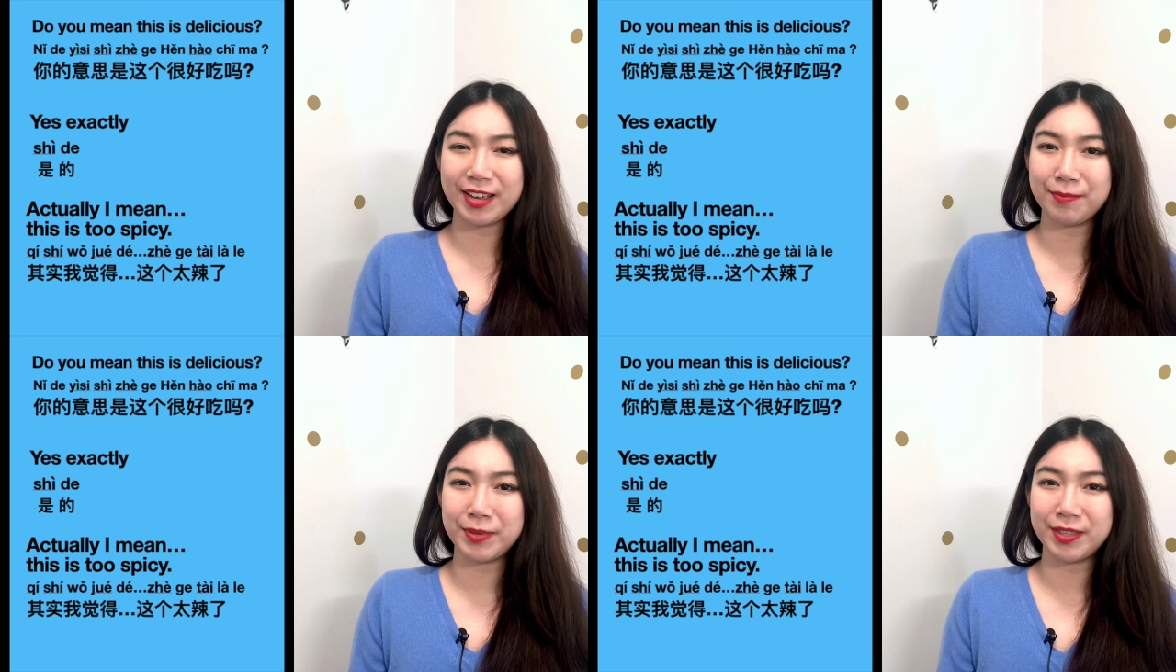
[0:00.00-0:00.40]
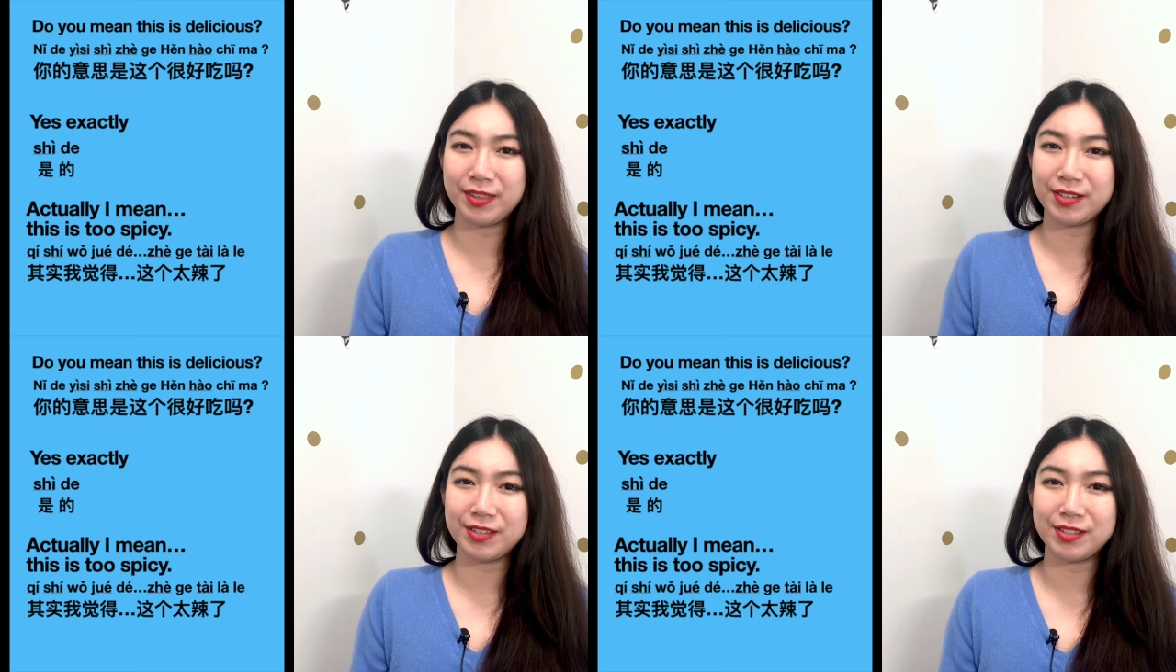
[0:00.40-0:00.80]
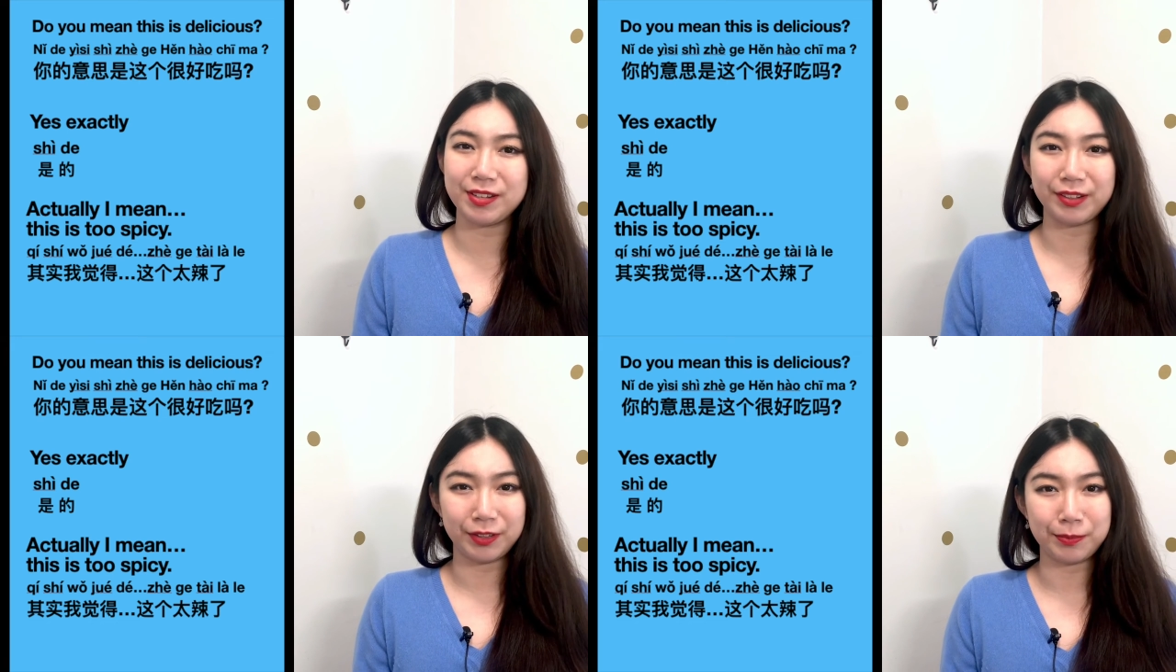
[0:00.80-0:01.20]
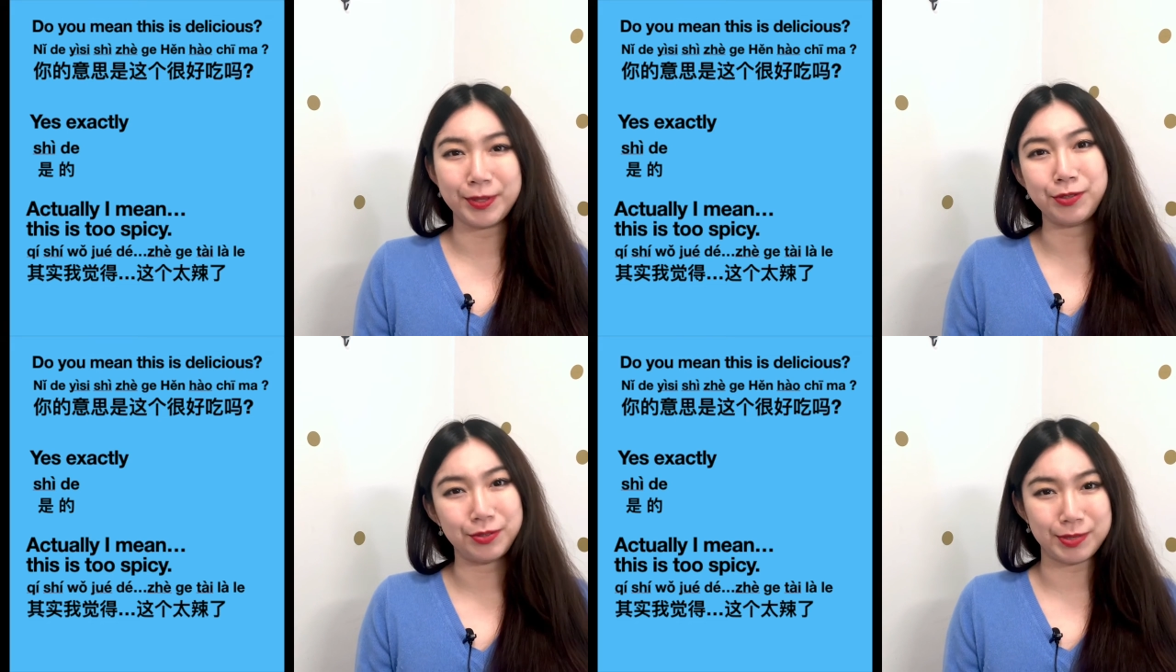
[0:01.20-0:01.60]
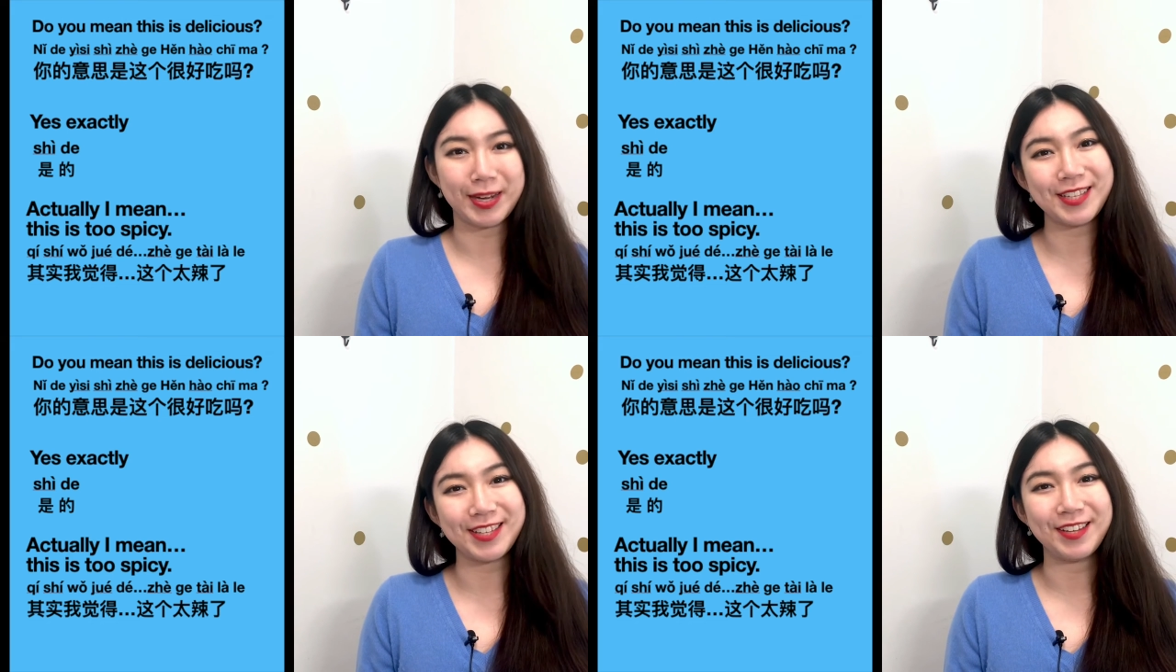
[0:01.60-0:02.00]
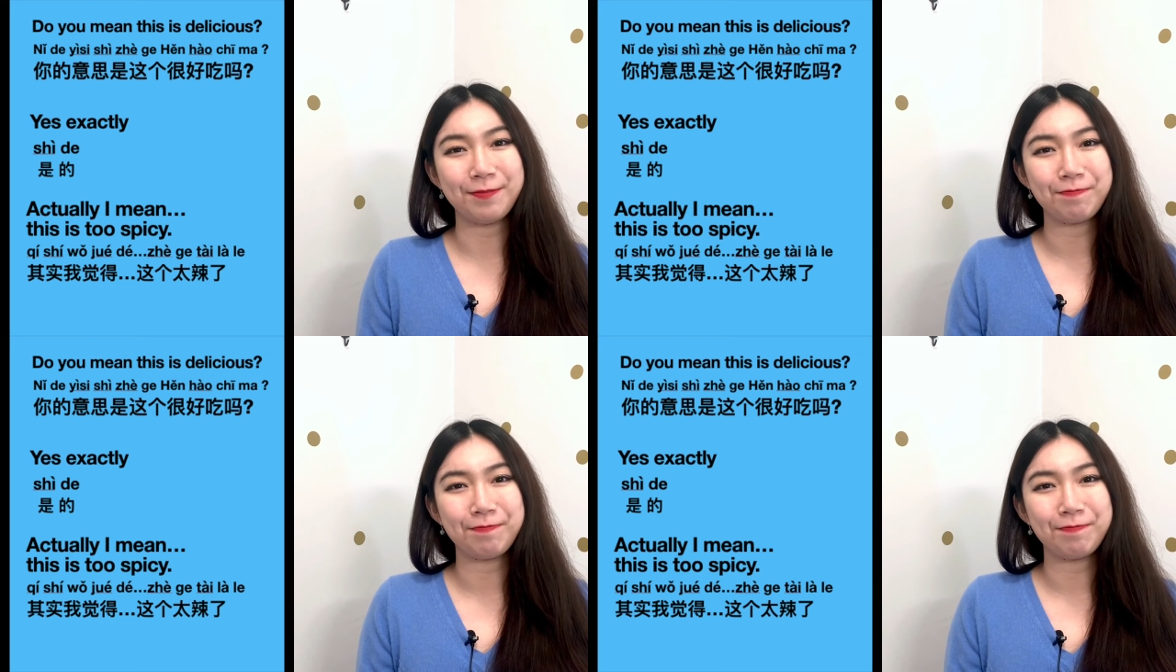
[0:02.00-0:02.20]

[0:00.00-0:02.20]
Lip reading: I mean, this is a little bit too spicy.